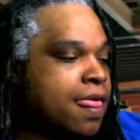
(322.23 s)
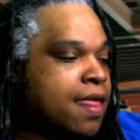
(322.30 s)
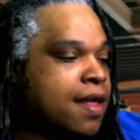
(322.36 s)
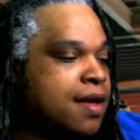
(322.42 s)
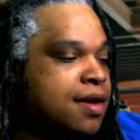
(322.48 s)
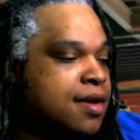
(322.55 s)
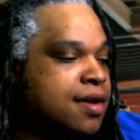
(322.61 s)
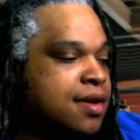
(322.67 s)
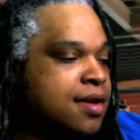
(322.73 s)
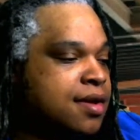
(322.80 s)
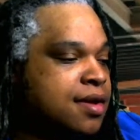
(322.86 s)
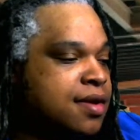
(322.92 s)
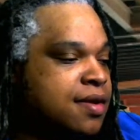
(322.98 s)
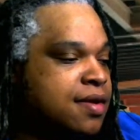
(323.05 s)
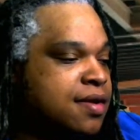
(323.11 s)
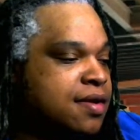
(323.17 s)

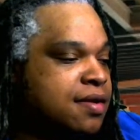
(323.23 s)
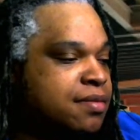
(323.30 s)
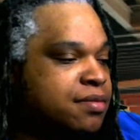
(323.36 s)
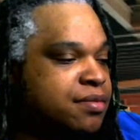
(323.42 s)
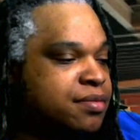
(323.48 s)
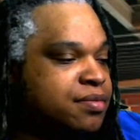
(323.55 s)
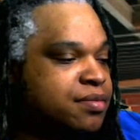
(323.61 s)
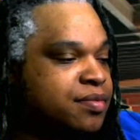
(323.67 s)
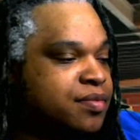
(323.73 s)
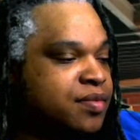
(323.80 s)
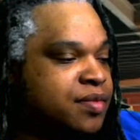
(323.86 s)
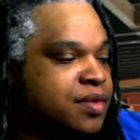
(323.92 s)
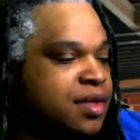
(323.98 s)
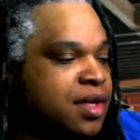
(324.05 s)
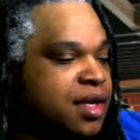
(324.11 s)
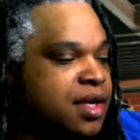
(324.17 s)
Um,
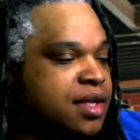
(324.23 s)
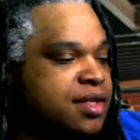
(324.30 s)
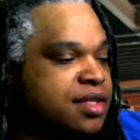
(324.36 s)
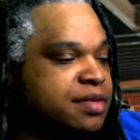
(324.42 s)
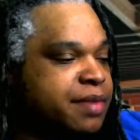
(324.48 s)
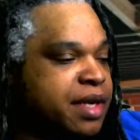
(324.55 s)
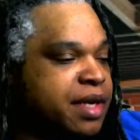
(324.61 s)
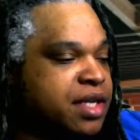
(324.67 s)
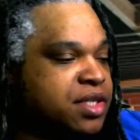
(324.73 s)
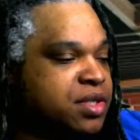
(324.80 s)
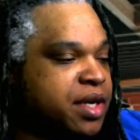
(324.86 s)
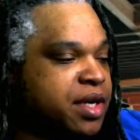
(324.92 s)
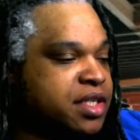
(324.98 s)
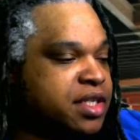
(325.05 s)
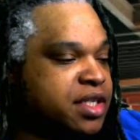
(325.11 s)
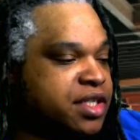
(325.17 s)
just making sure I
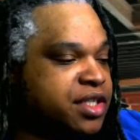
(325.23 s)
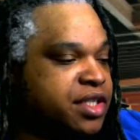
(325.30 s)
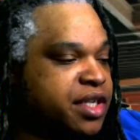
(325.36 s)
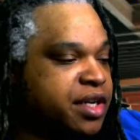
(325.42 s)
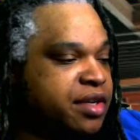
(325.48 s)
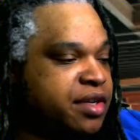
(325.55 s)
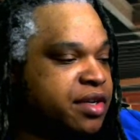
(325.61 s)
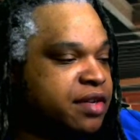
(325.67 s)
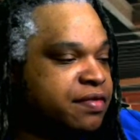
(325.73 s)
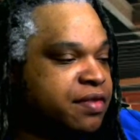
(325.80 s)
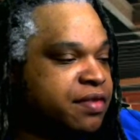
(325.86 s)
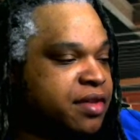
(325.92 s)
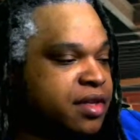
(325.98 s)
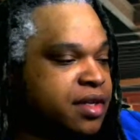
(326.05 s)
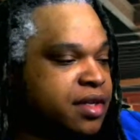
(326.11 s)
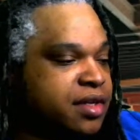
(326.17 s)
just share the different
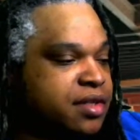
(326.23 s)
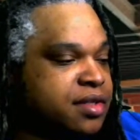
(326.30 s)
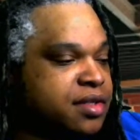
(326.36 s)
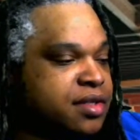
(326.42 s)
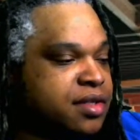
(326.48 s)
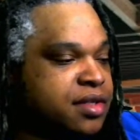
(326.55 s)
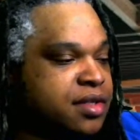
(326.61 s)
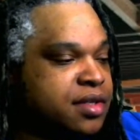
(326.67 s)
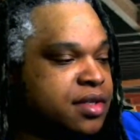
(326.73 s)
things.